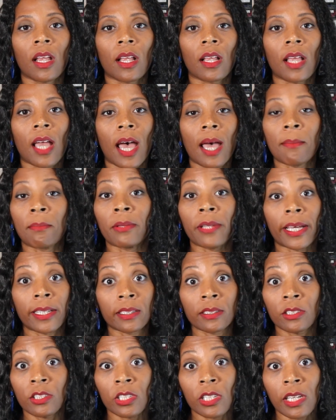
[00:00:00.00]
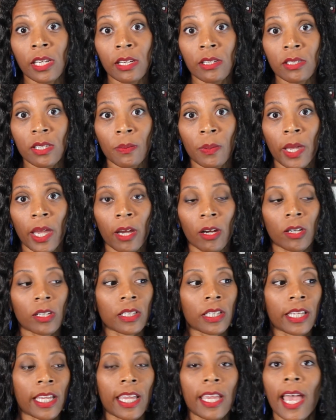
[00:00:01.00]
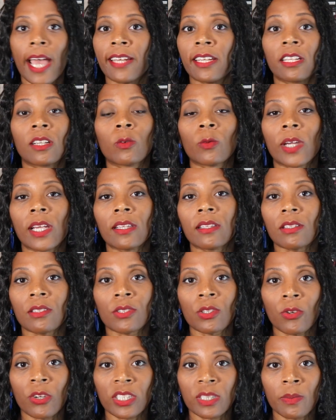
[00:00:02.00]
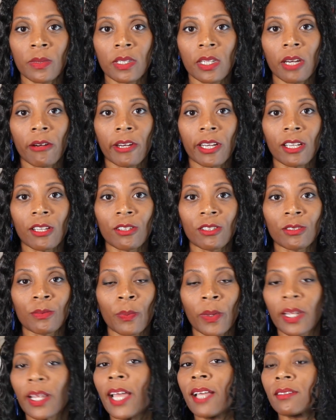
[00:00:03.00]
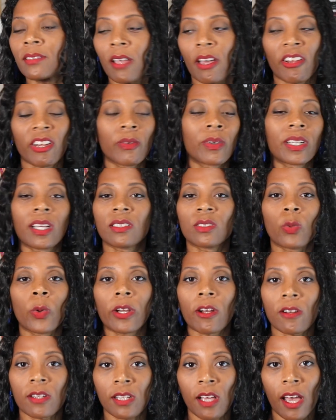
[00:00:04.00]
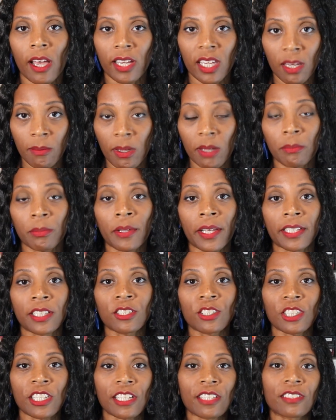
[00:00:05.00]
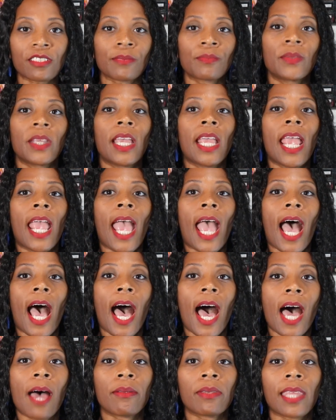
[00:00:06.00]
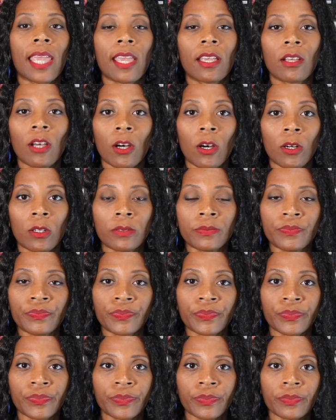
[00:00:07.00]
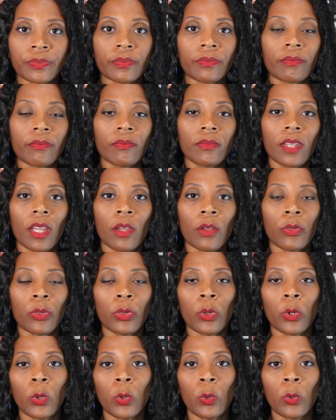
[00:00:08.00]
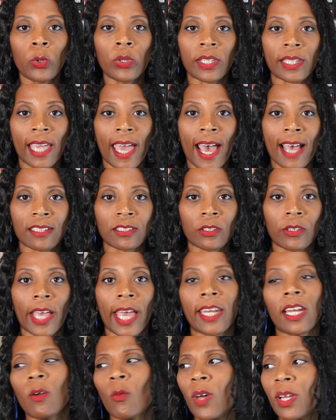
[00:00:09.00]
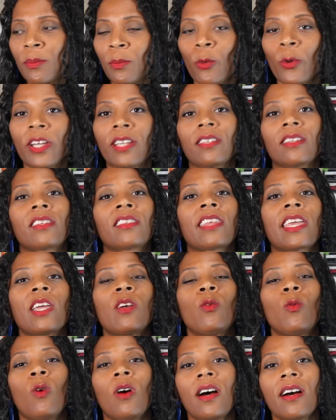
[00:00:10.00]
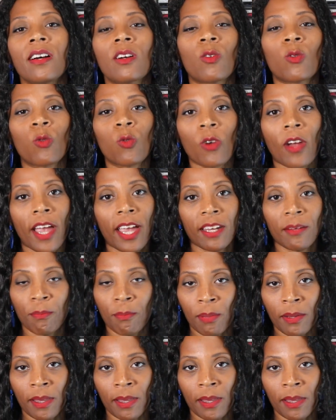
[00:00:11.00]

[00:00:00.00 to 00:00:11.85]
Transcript: blood and cheese, apparently. I didn't read the source materials, but I saw everyone on Twitter talking about blood and cheese. They go through the castle, and at one point, they walk right